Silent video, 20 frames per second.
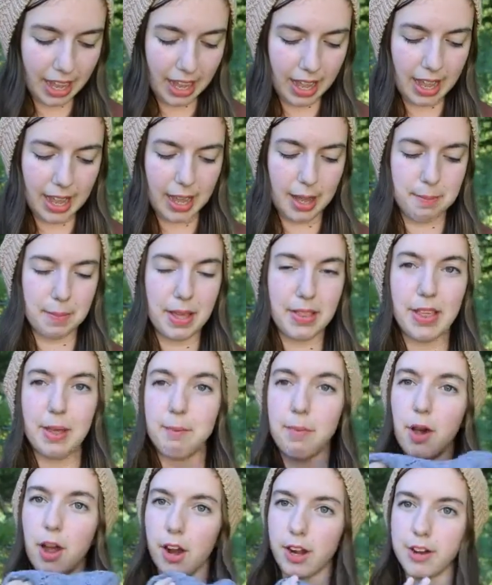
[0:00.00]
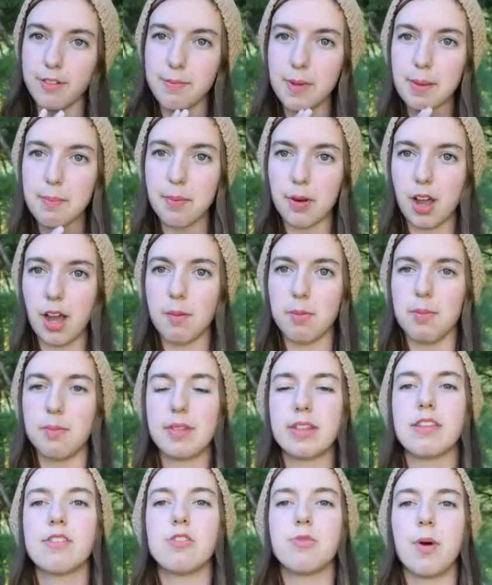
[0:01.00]
I think part of my problem
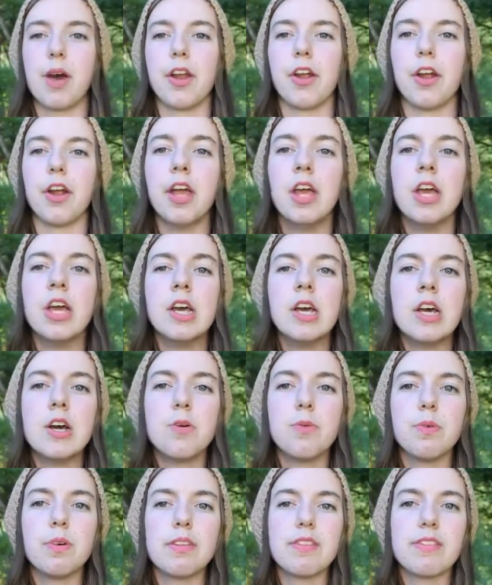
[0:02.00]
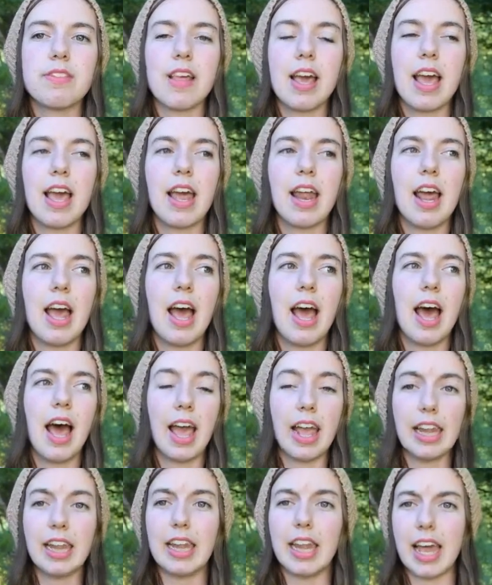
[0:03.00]
with the sweater was that
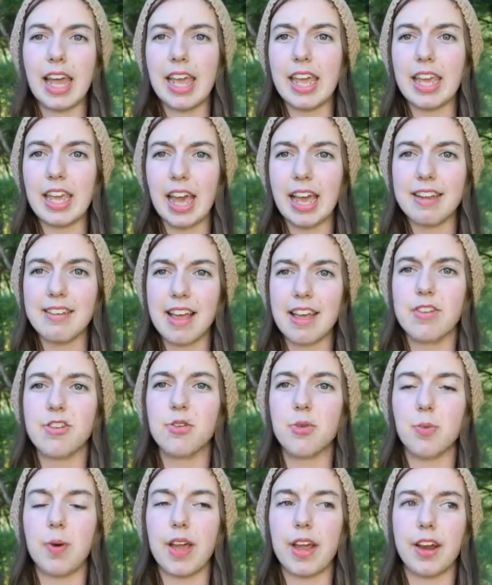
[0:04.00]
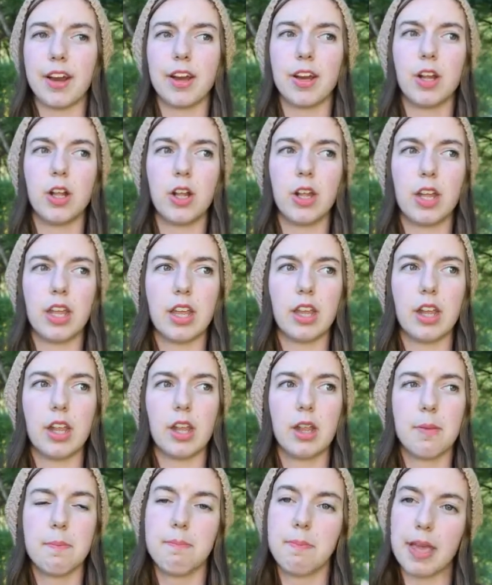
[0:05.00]
I tend to wear
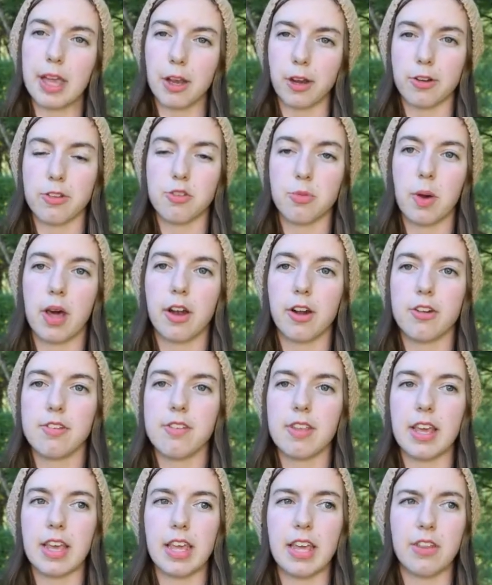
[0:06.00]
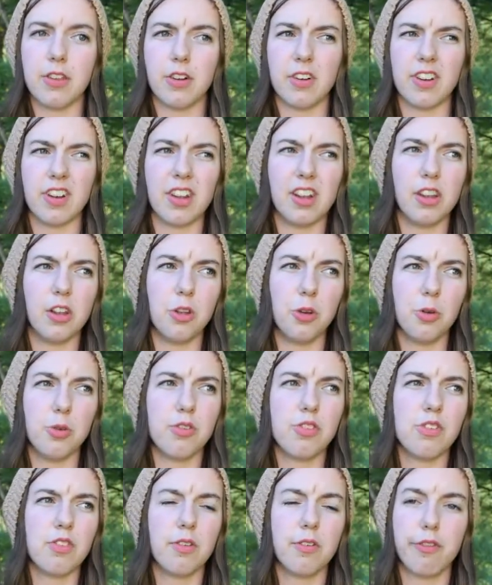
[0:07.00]
bigger sweaters, like either
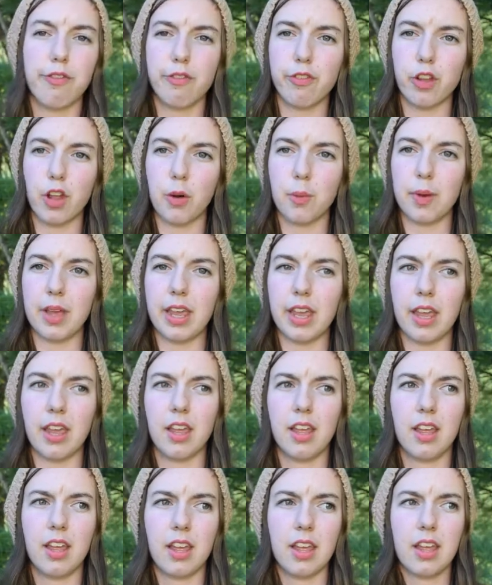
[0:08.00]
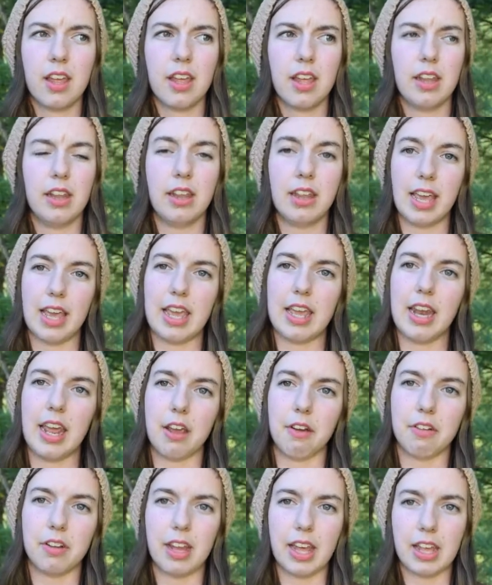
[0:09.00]
loose, flowy, light
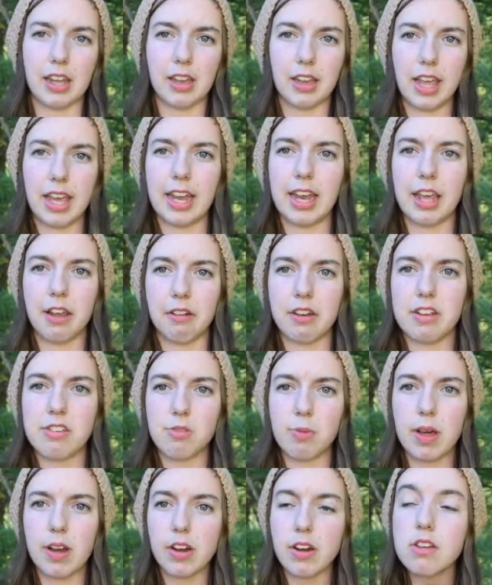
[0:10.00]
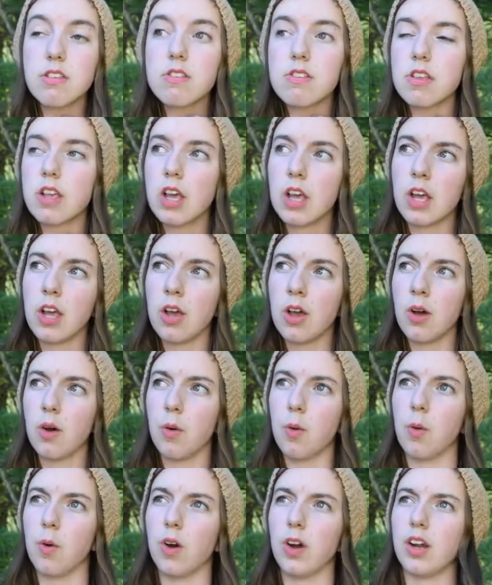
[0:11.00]
airy sweaters,
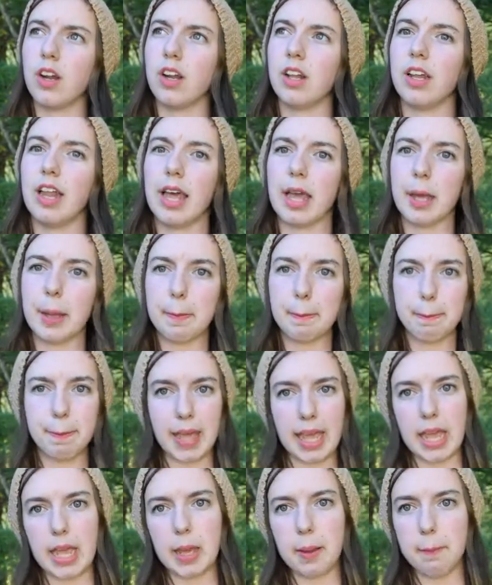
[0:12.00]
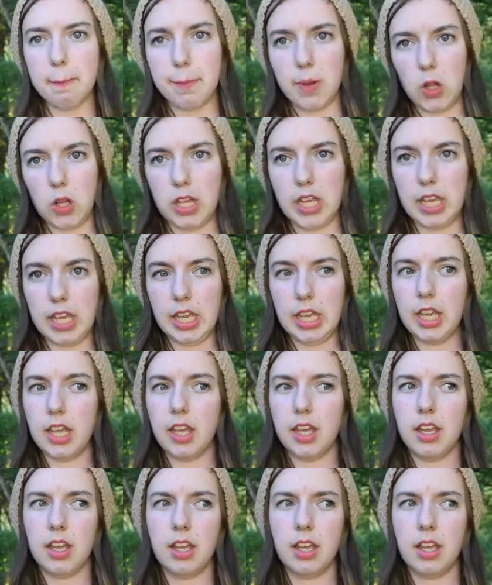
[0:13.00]
or like big, bulky,